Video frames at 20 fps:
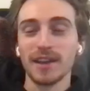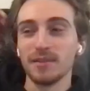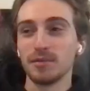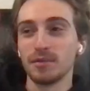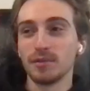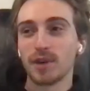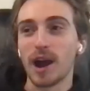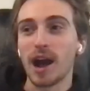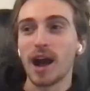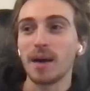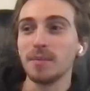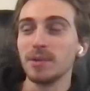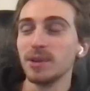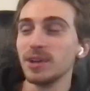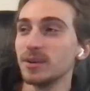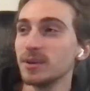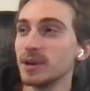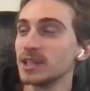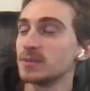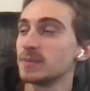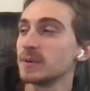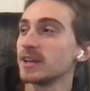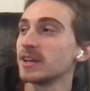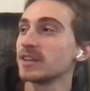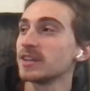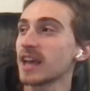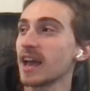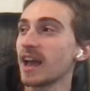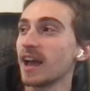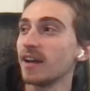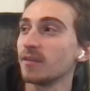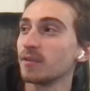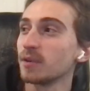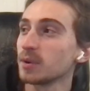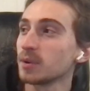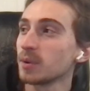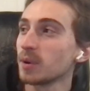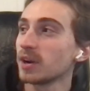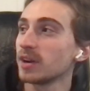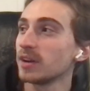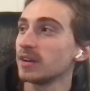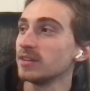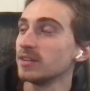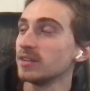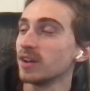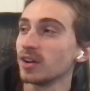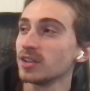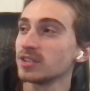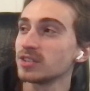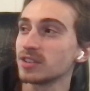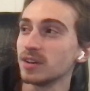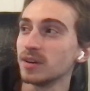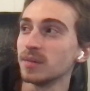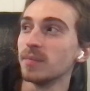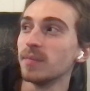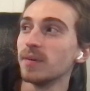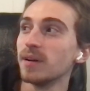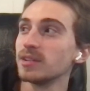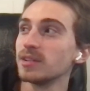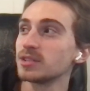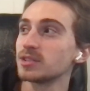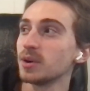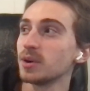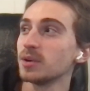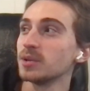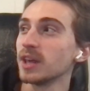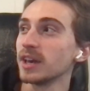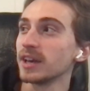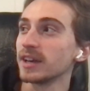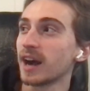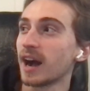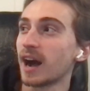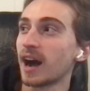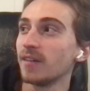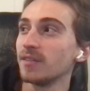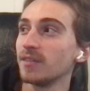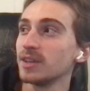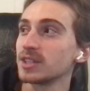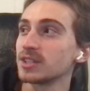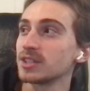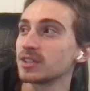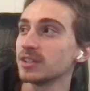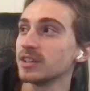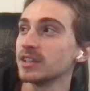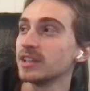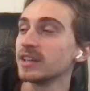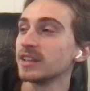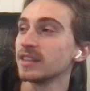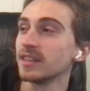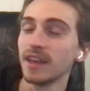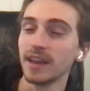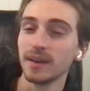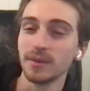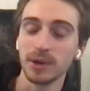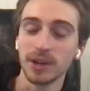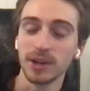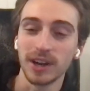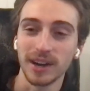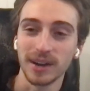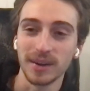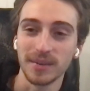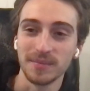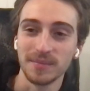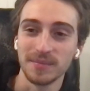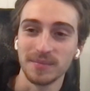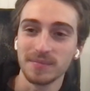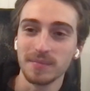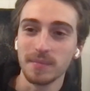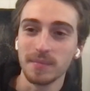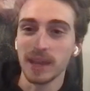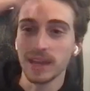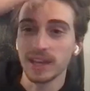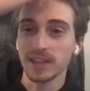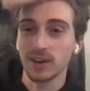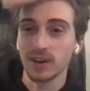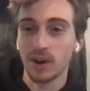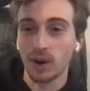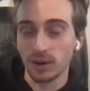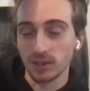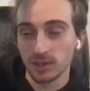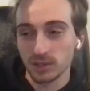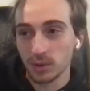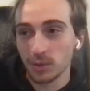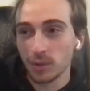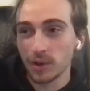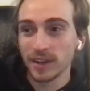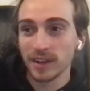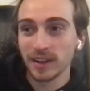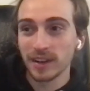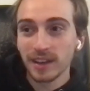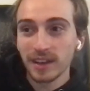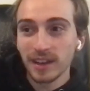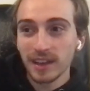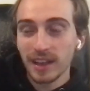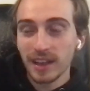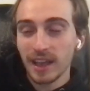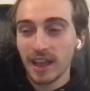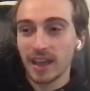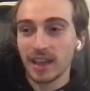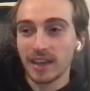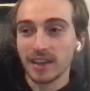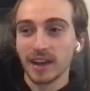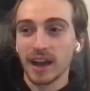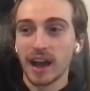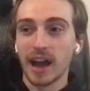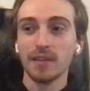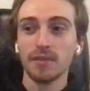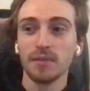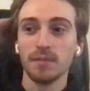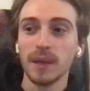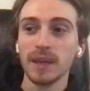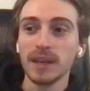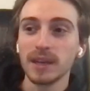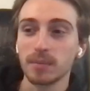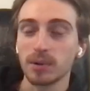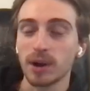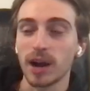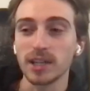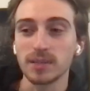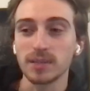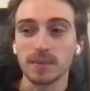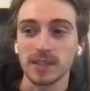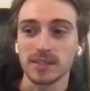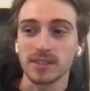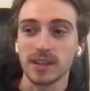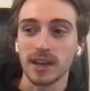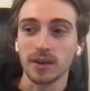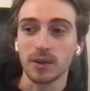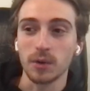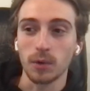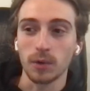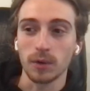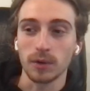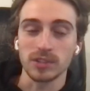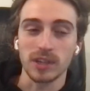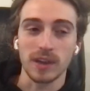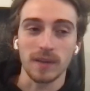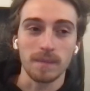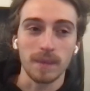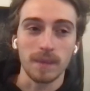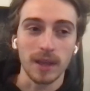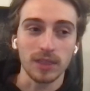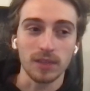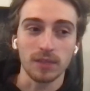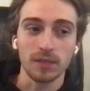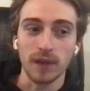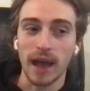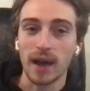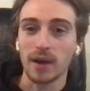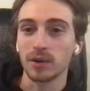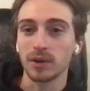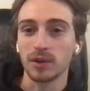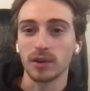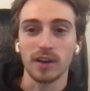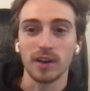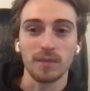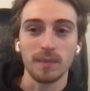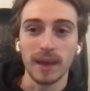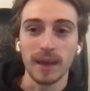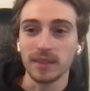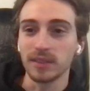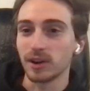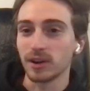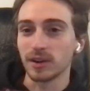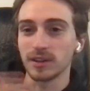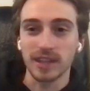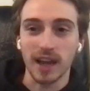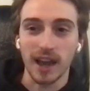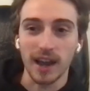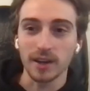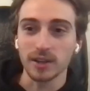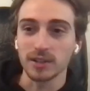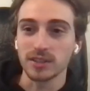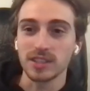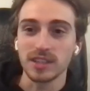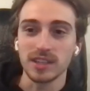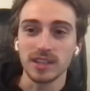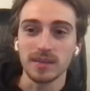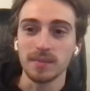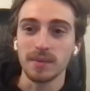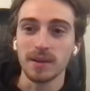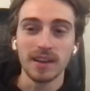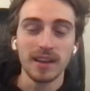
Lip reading: they rob you. It's because everyone does them. So like obviously they would make it the hardest to win. And I've been to Prize Picks headquarters, I've met the founder, I've met their entire team,